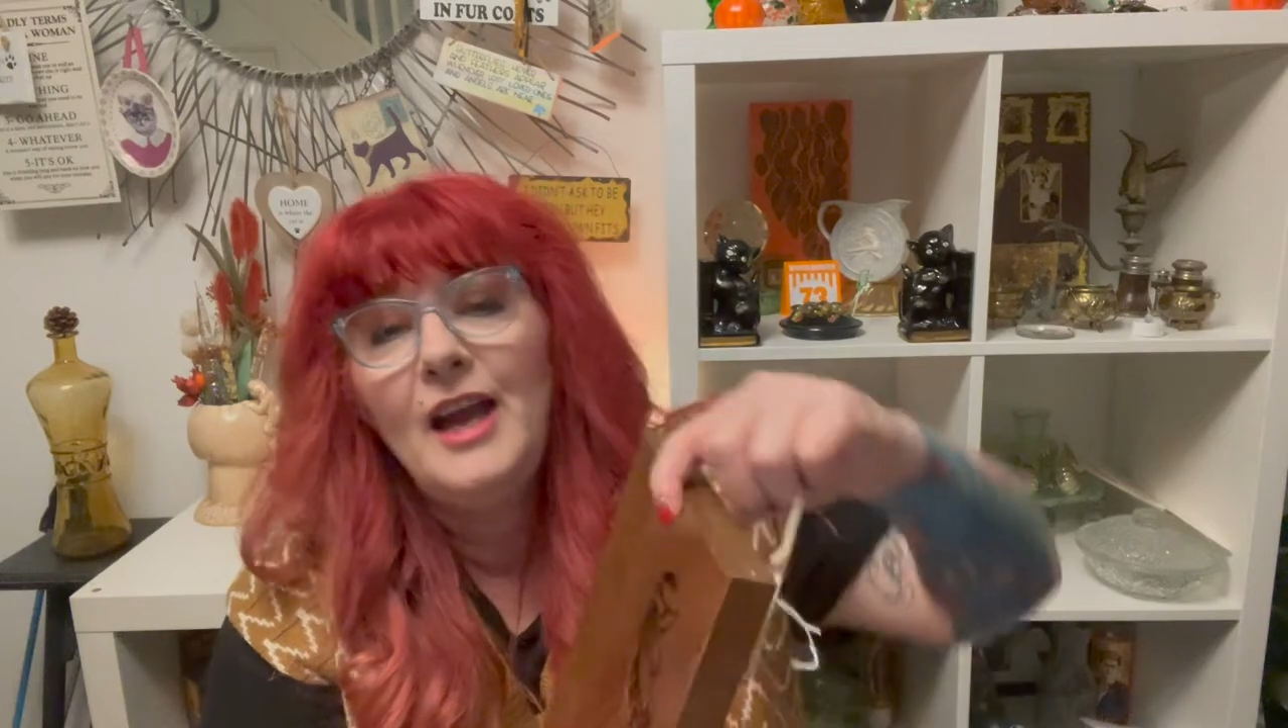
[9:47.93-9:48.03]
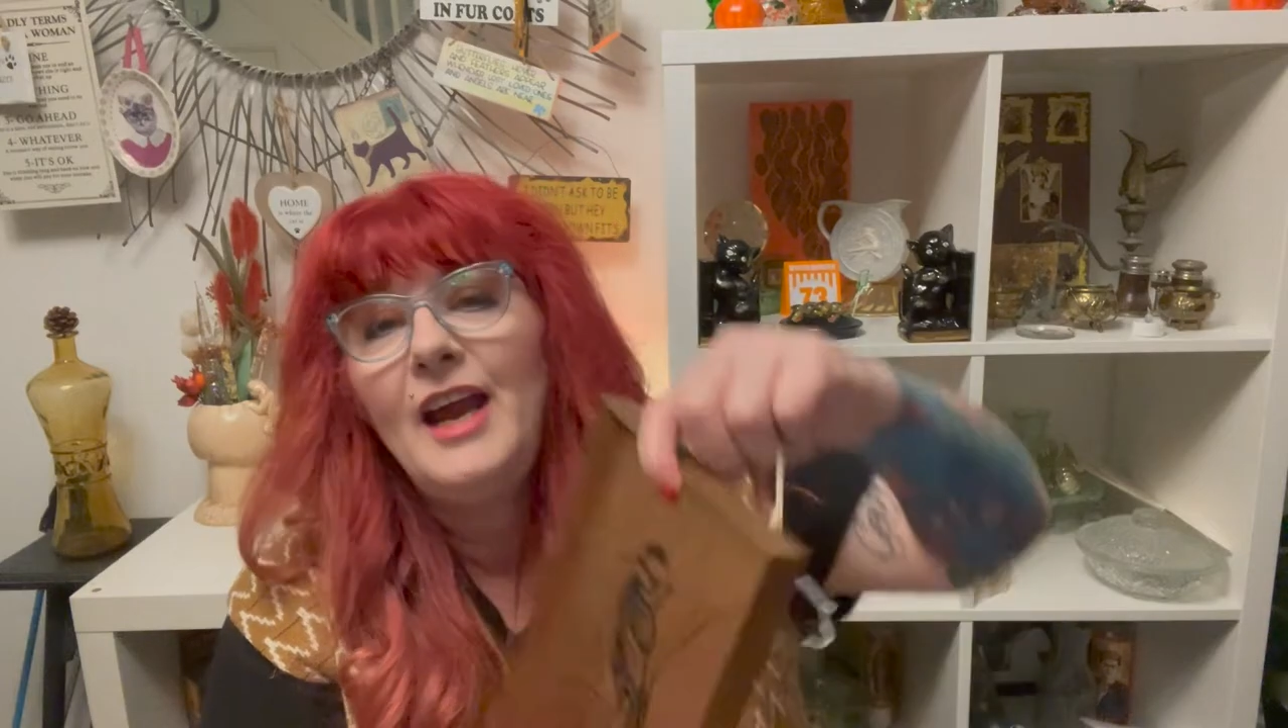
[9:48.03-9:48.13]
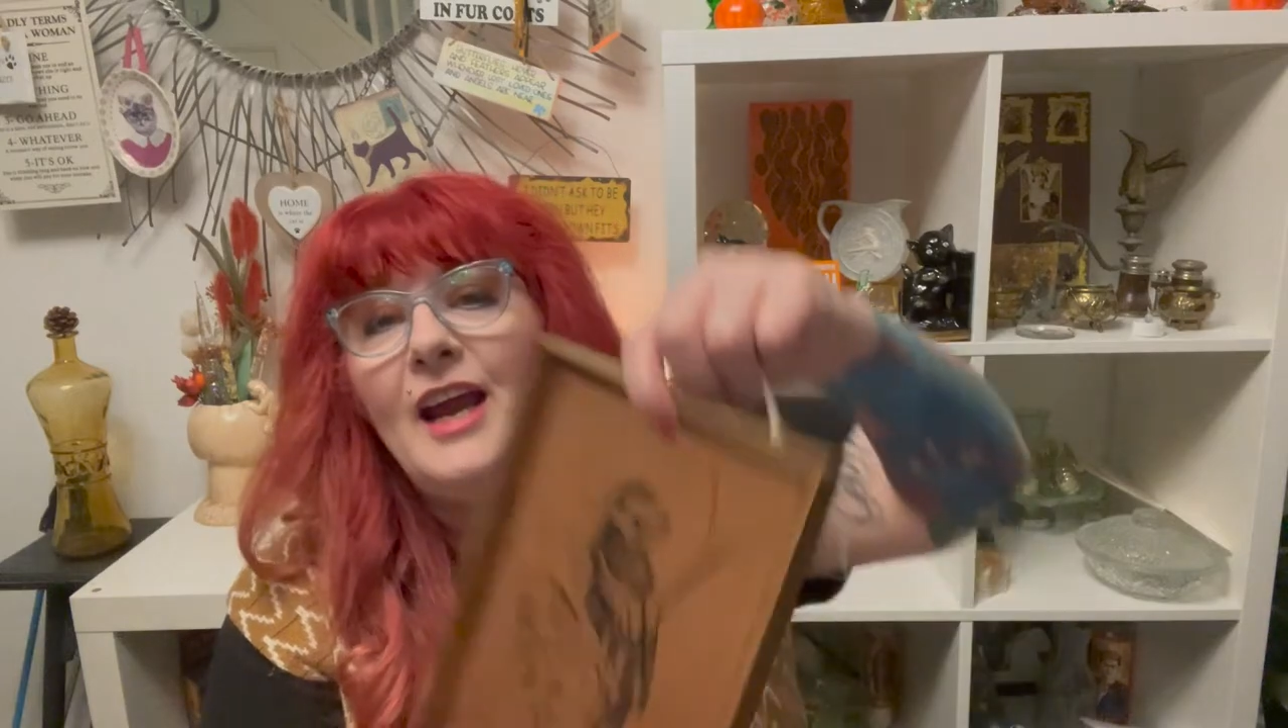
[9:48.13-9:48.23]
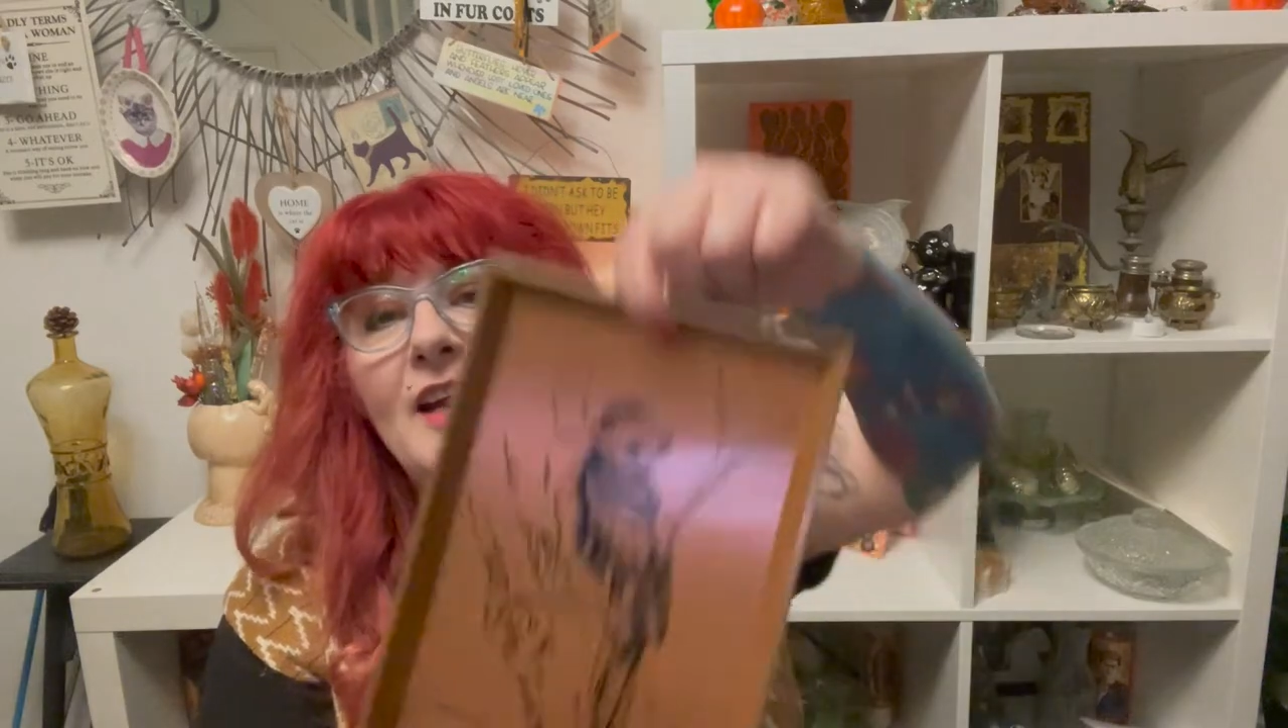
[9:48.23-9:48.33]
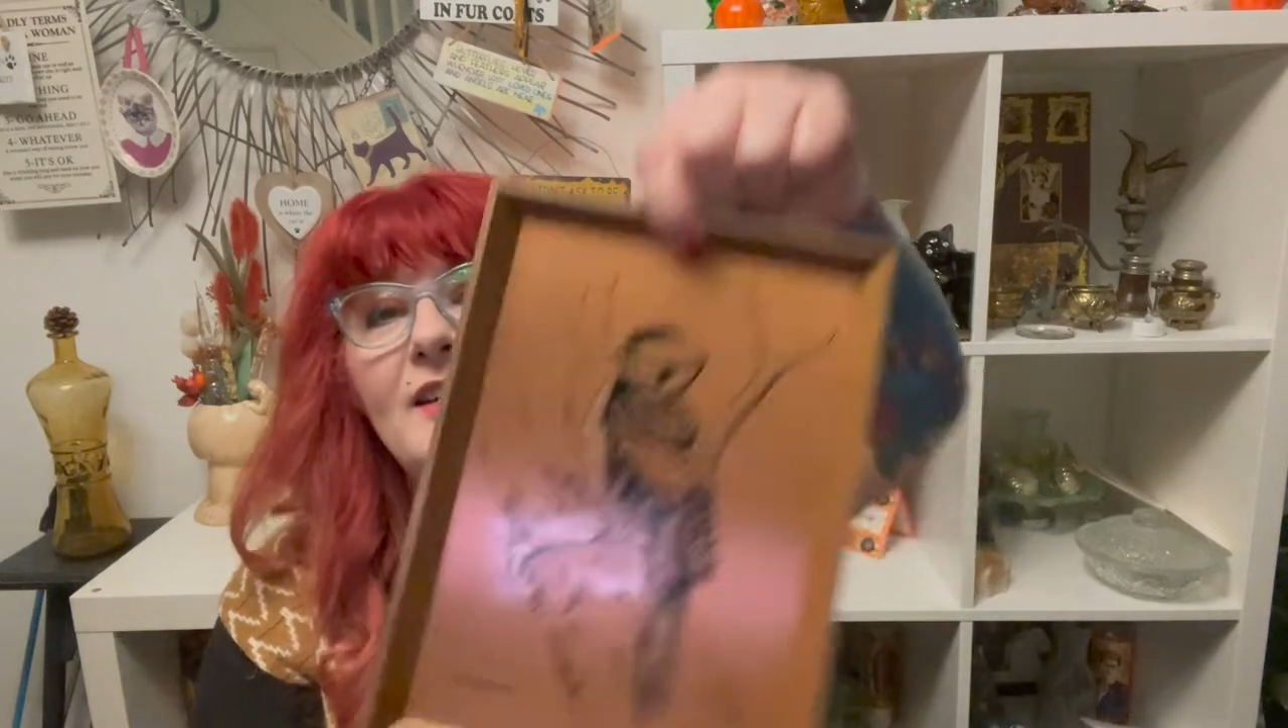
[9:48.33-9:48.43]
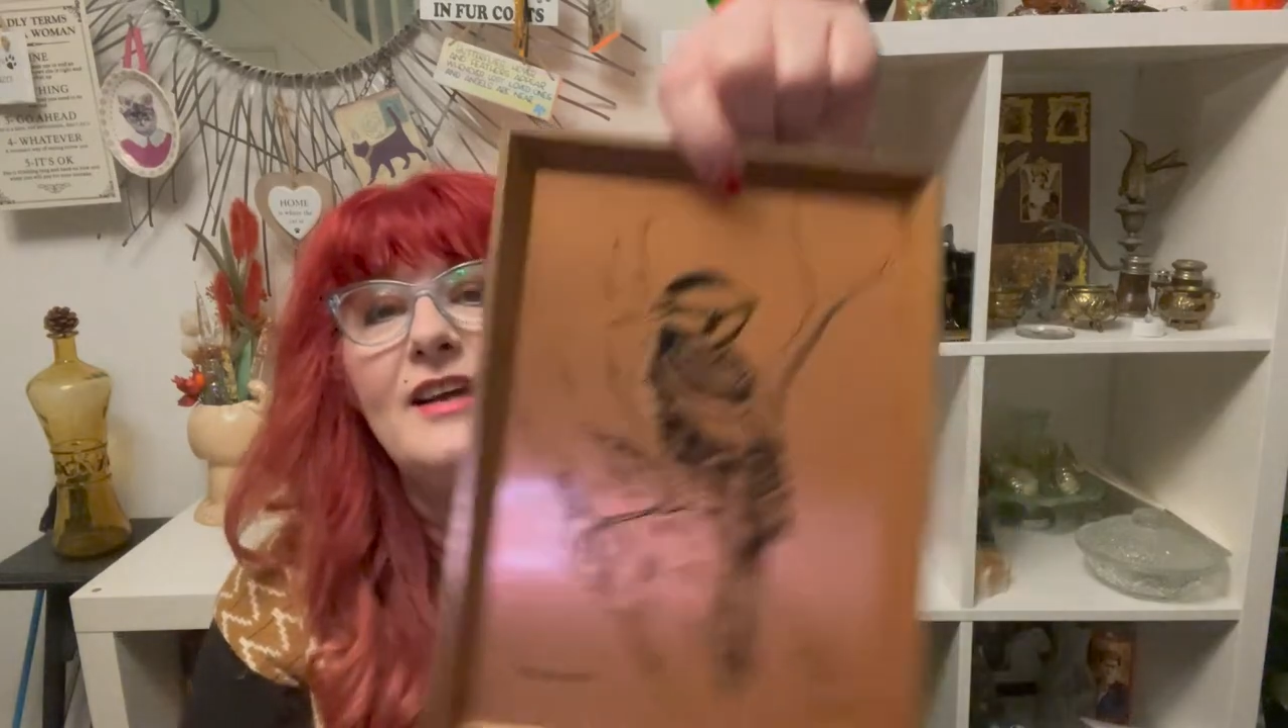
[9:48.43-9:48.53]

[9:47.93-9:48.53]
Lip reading: And